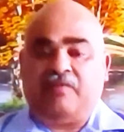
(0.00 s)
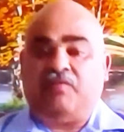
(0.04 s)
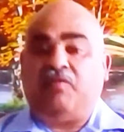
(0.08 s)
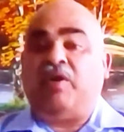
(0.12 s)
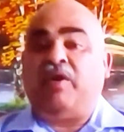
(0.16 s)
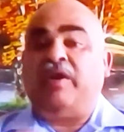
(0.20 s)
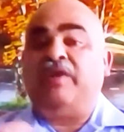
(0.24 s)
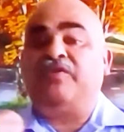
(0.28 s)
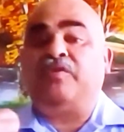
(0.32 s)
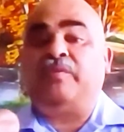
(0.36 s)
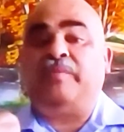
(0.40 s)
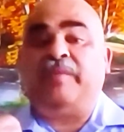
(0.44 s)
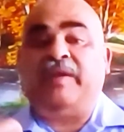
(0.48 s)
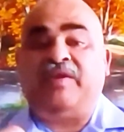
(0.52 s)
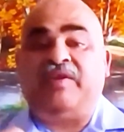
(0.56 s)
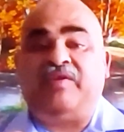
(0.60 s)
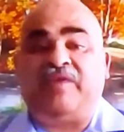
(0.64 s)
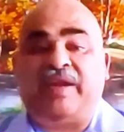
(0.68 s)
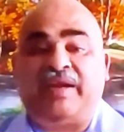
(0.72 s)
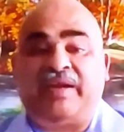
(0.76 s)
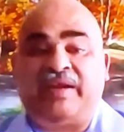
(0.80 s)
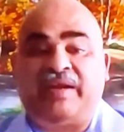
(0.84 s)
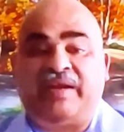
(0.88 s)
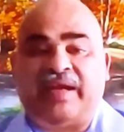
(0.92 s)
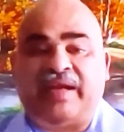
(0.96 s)
wants to be
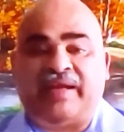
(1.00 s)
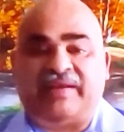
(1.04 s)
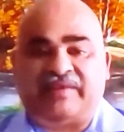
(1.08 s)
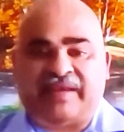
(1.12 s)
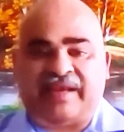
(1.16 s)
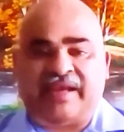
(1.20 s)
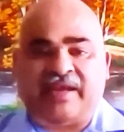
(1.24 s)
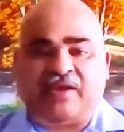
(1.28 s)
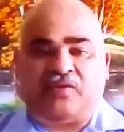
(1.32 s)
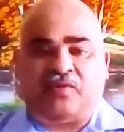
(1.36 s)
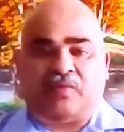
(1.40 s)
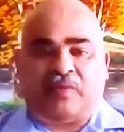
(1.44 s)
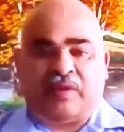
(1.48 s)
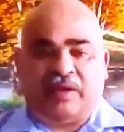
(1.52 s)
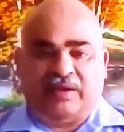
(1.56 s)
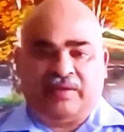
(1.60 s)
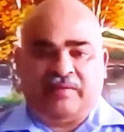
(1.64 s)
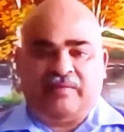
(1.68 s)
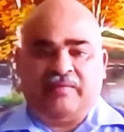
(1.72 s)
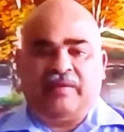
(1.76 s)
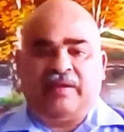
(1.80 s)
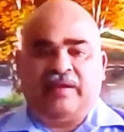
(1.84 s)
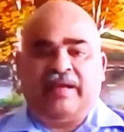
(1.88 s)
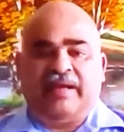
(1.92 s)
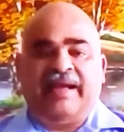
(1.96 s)
treated as equal,
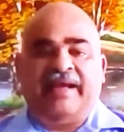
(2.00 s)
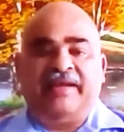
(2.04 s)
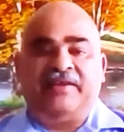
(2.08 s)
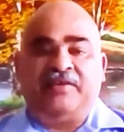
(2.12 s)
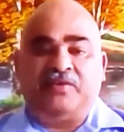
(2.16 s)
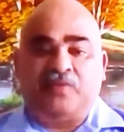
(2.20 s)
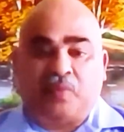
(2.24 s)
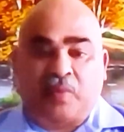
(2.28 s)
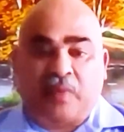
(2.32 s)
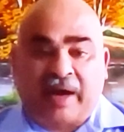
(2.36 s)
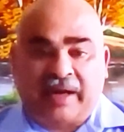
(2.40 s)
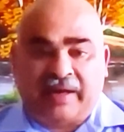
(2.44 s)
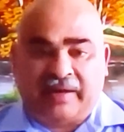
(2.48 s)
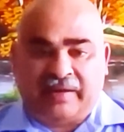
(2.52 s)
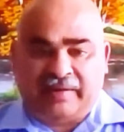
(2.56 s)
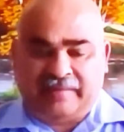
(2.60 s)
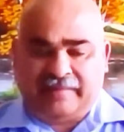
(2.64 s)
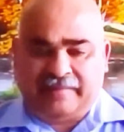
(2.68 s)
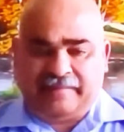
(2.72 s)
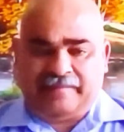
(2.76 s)
as one.